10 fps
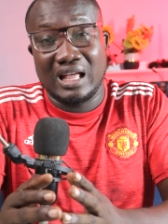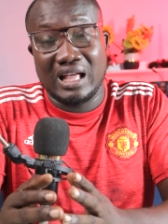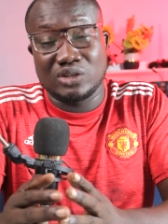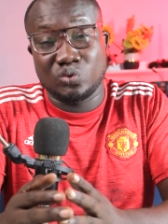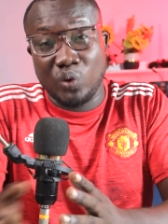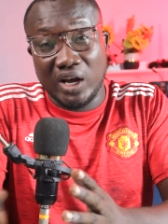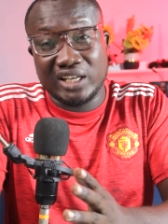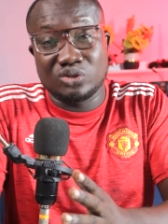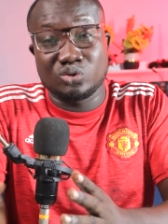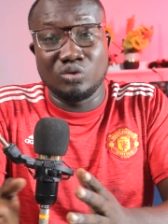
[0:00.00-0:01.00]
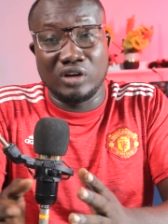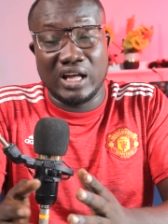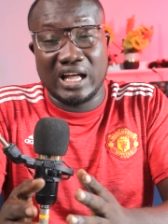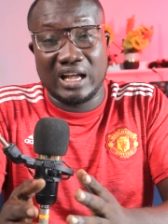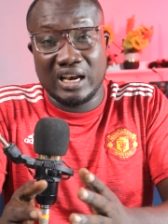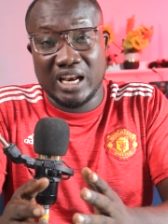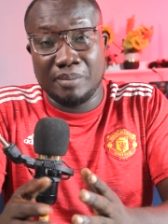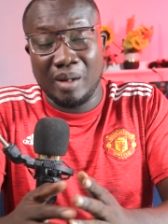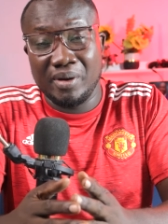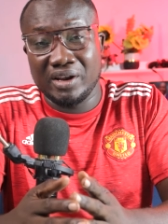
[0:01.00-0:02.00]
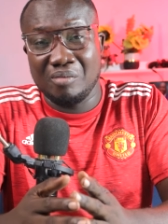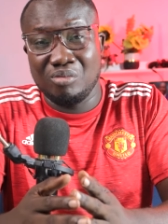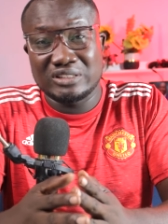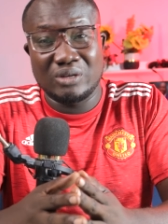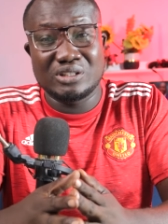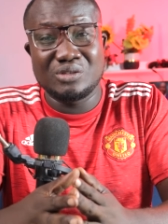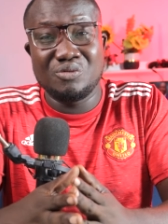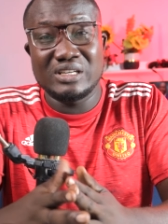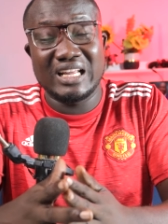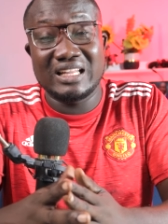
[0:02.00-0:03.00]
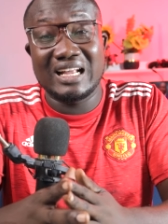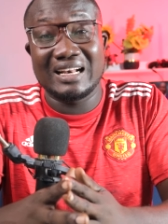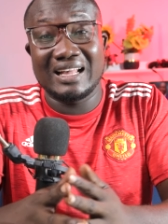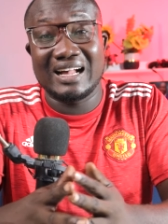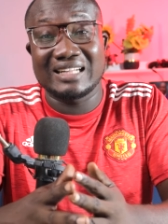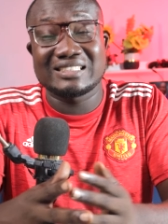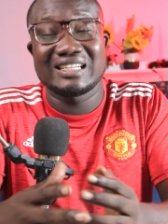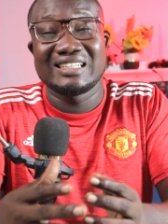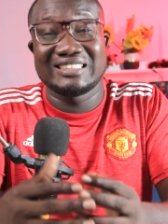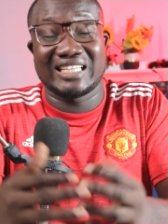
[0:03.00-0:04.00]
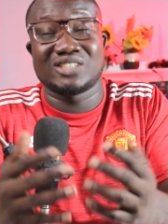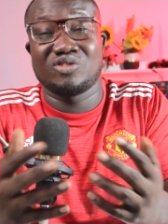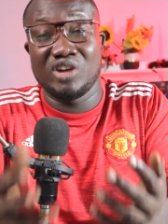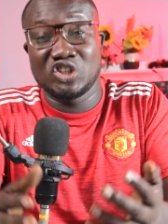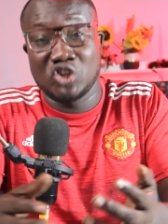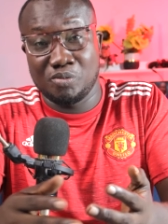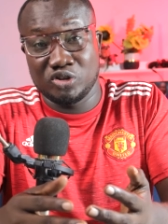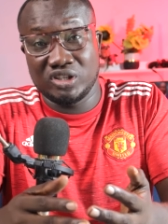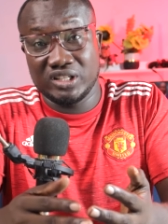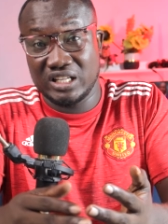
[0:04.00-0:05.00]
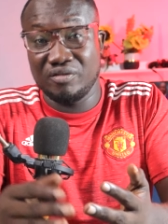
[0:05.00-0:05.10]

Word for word: uh, squared it to uh, Kylian Mbappé in the box, there wasn't really any clear-cut chance creation opportunity.